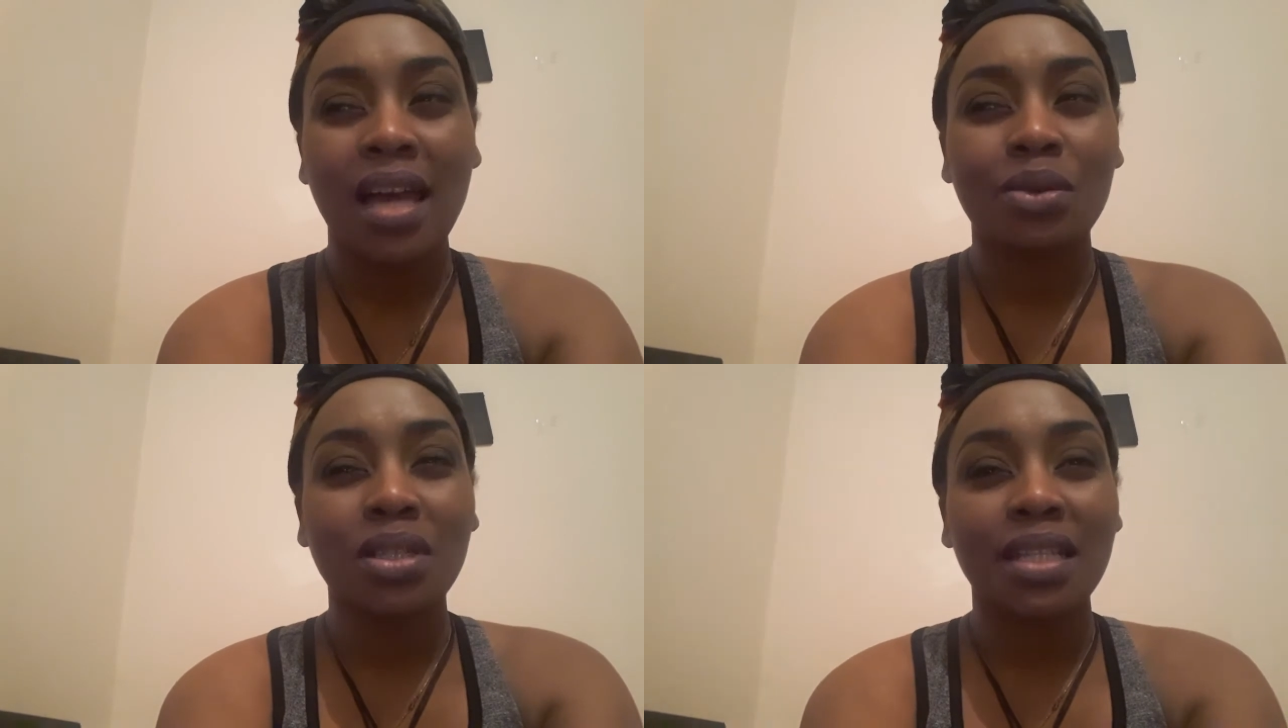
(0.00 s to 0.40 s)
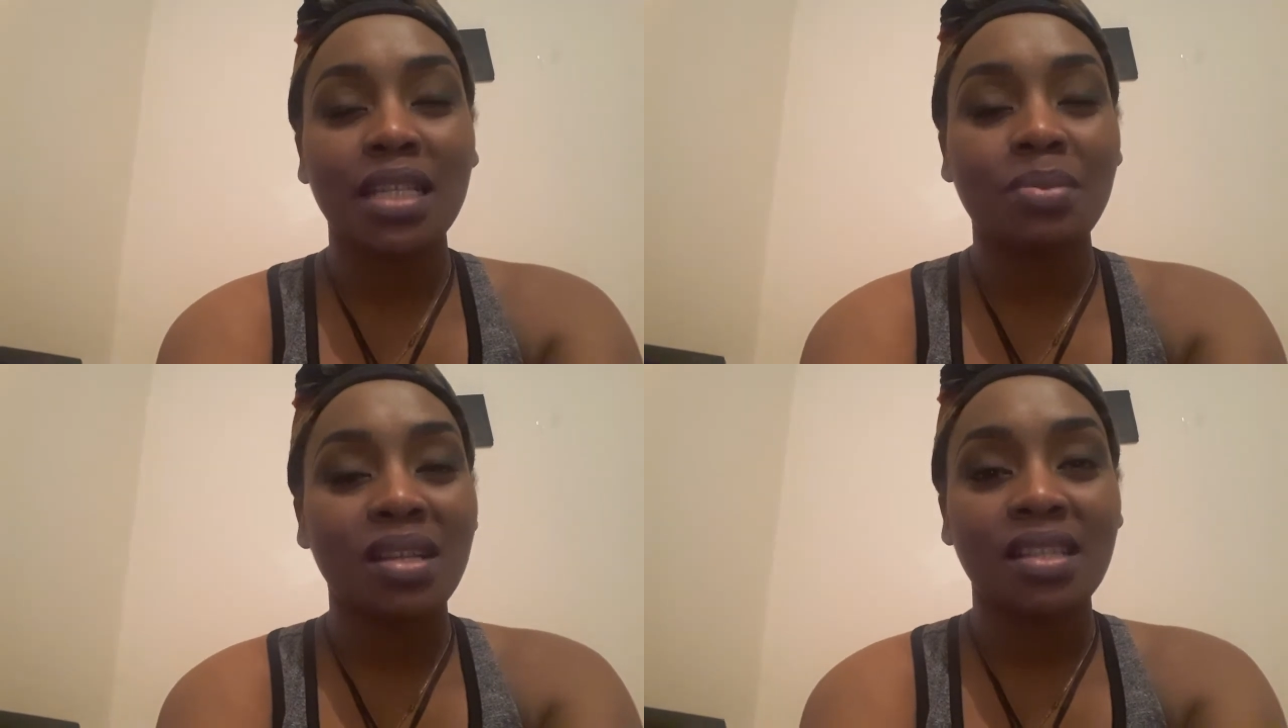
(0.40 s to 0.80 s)
I wasn't
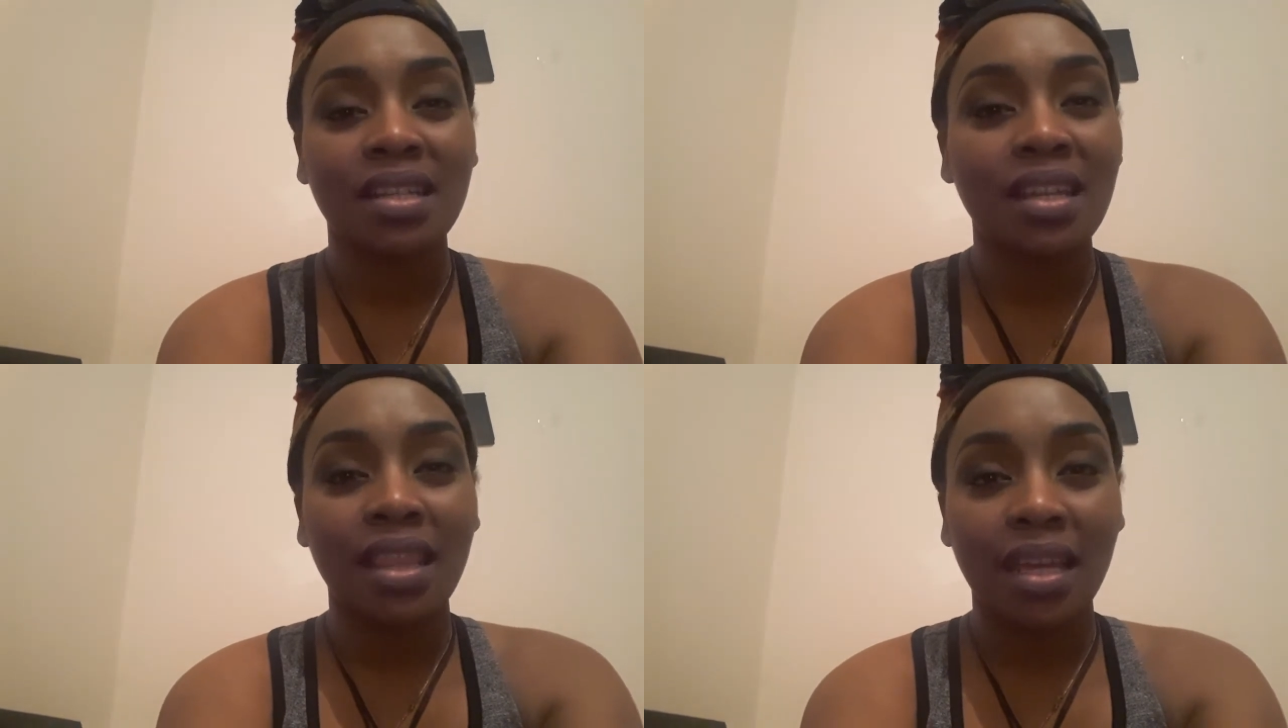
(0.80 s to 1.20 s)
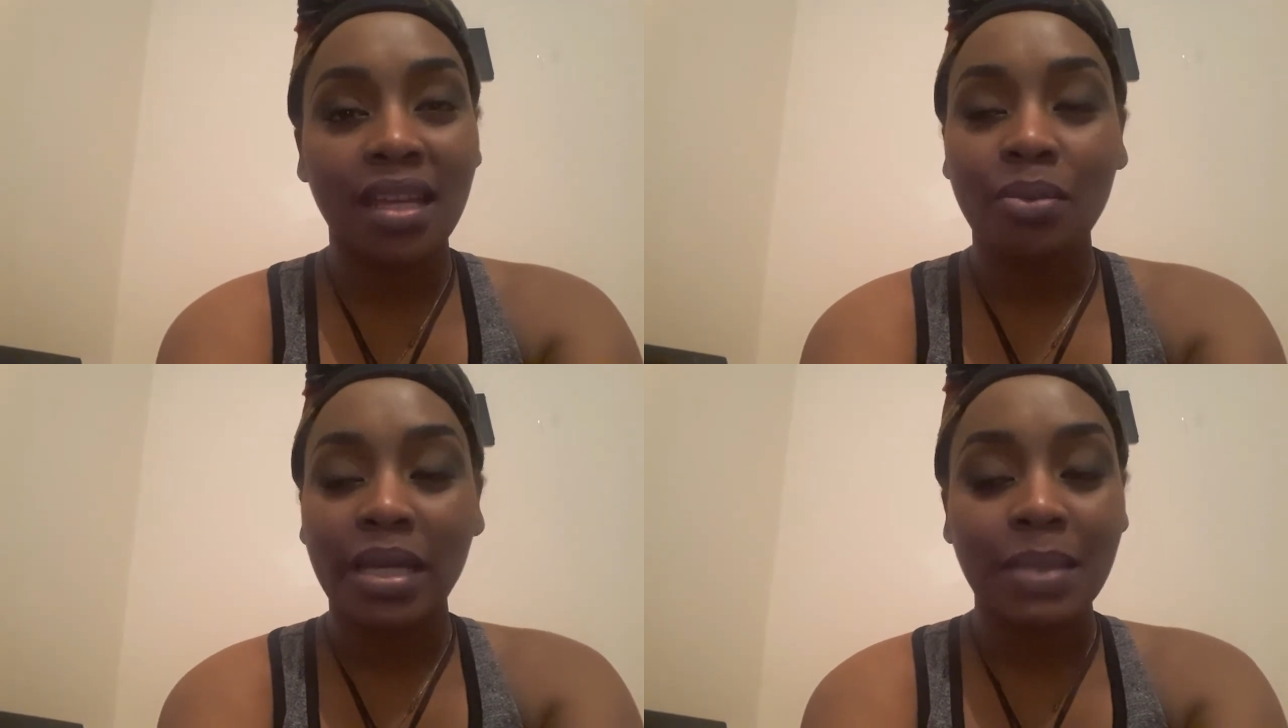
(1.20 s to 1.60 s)
expecting anything
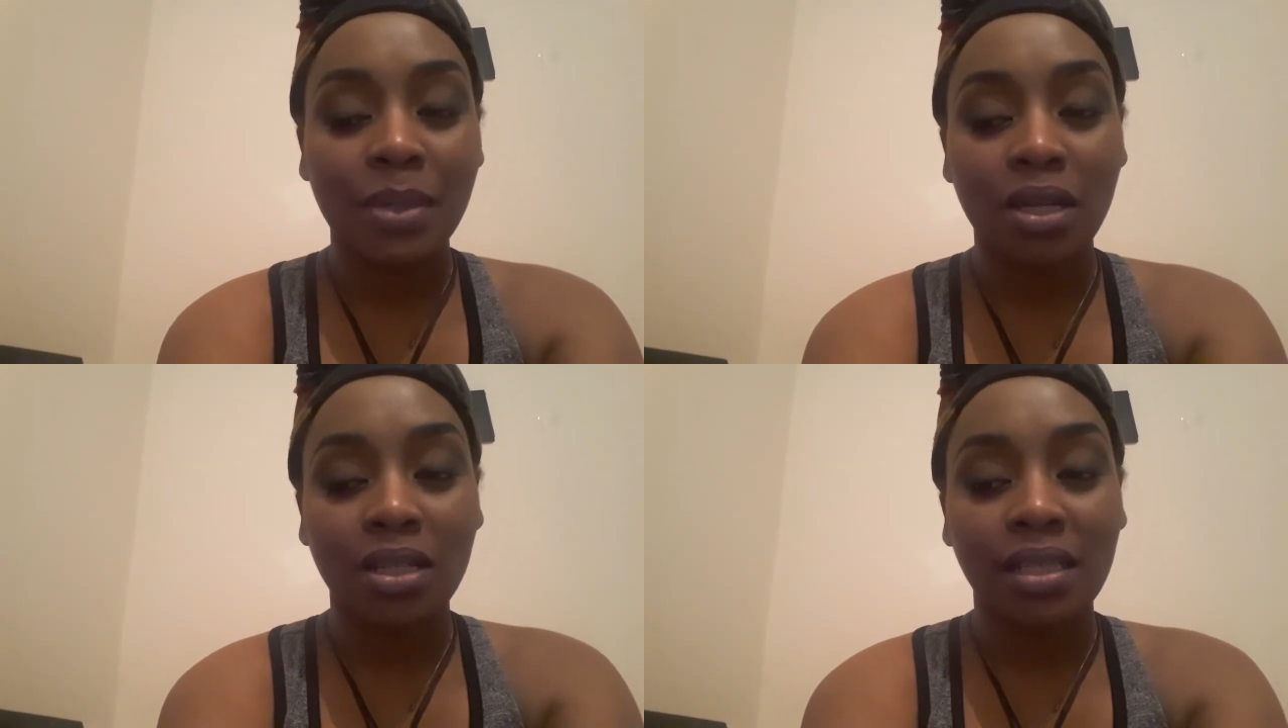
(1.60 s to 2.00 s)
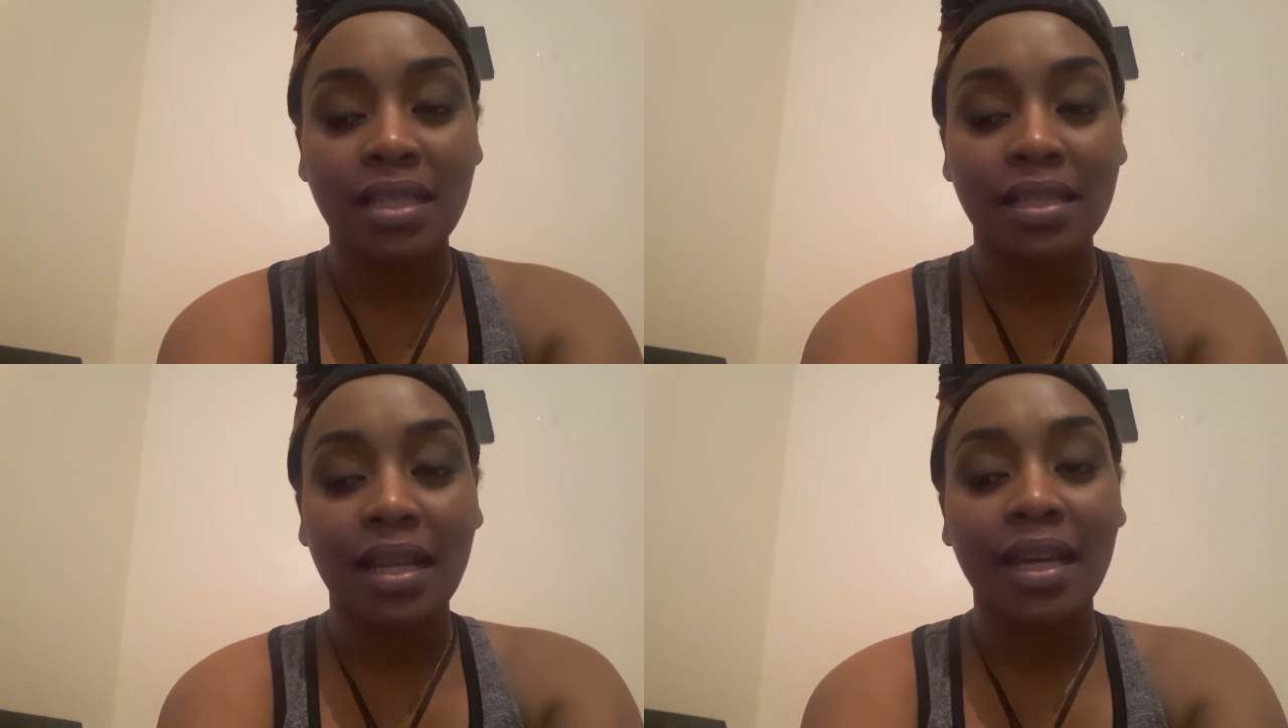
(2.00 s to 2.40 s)
anyways, because
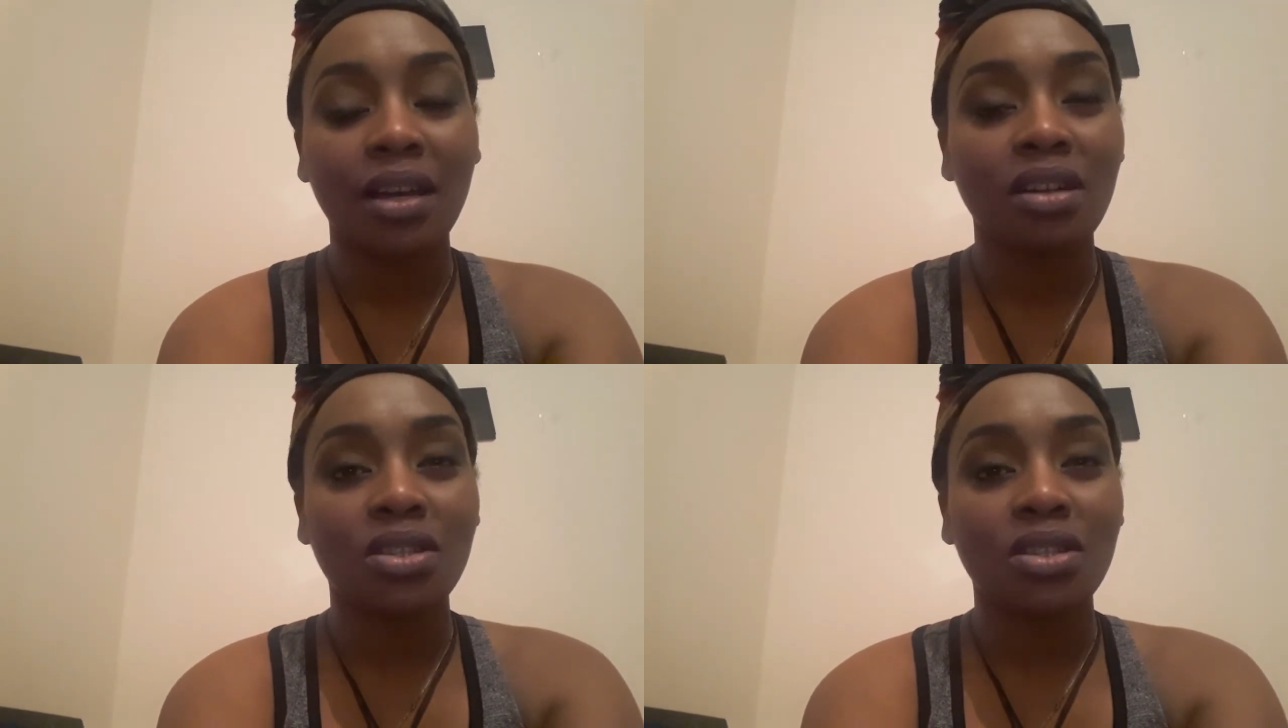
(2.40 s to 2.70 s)
it's like